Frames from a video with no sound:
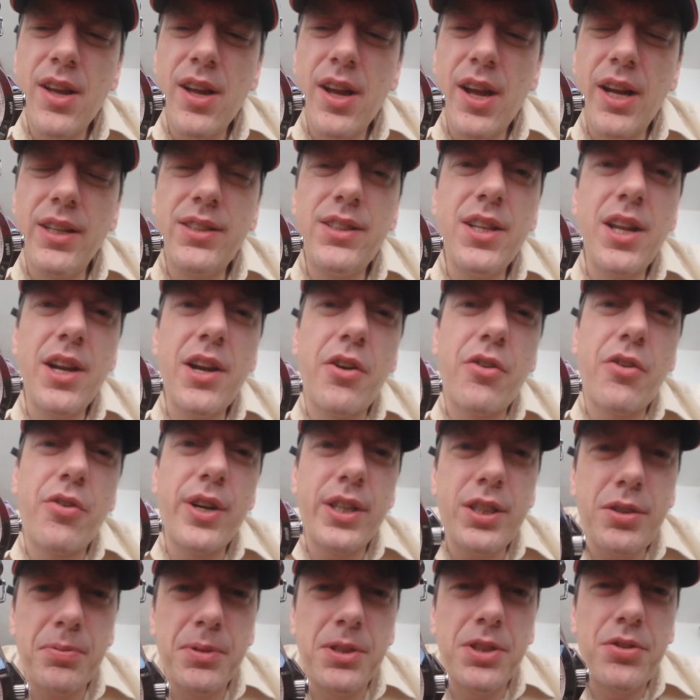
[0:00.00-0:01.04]
It's not a
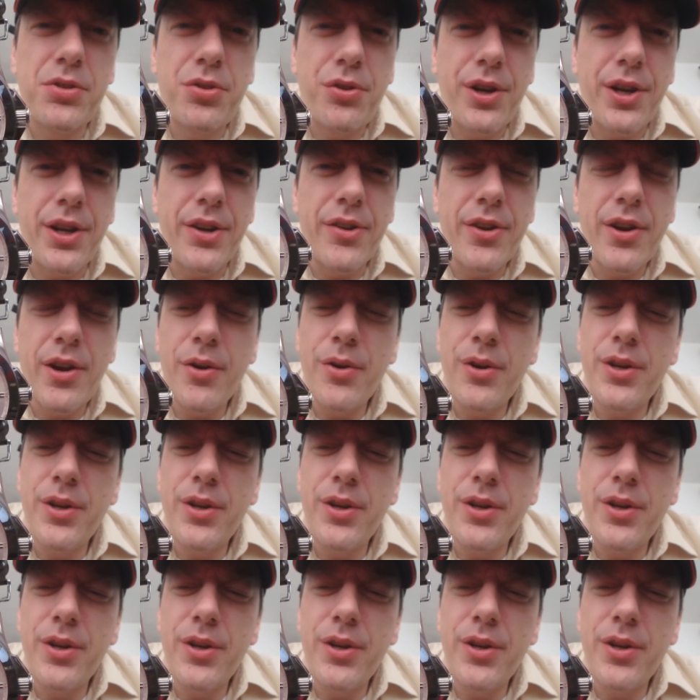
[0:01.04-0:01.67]
Christmas tree, you know.